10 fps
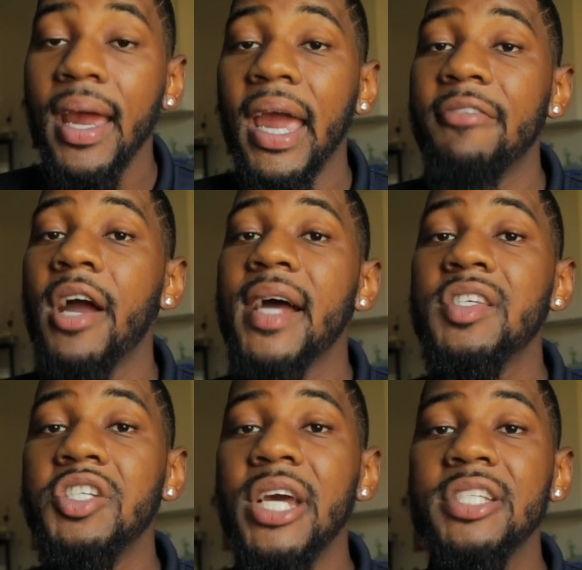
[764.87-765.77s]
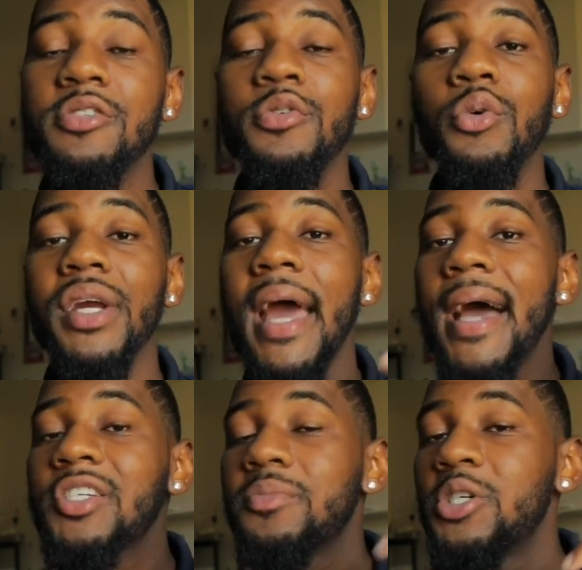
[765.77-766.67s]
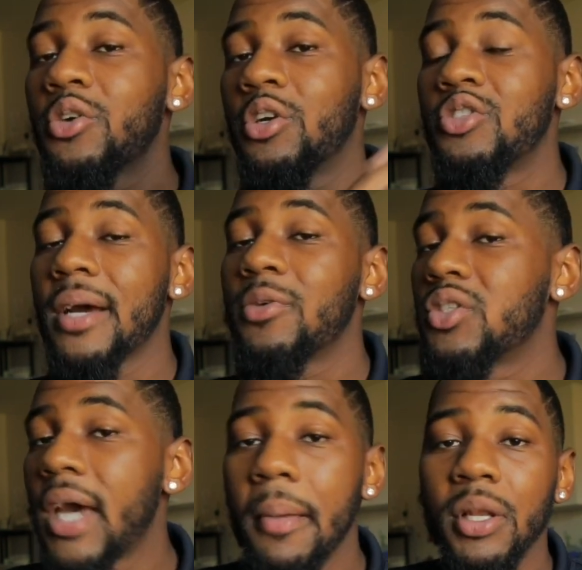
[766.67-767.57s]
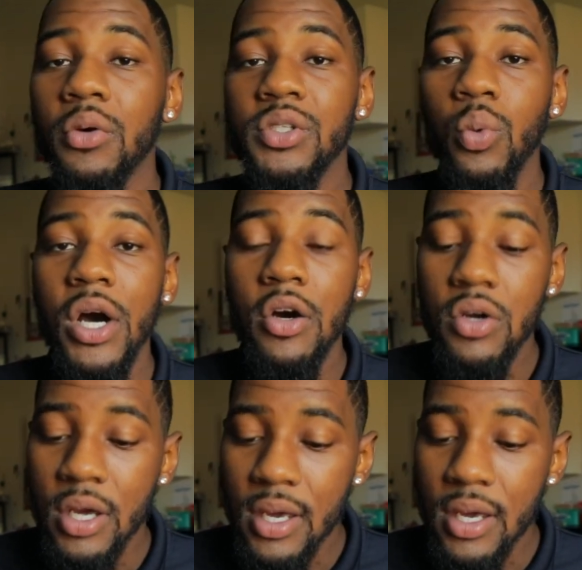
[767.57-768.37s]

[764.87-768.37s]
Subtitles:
If y'all got suggestions from the reaction, be sure to drop those down below as well.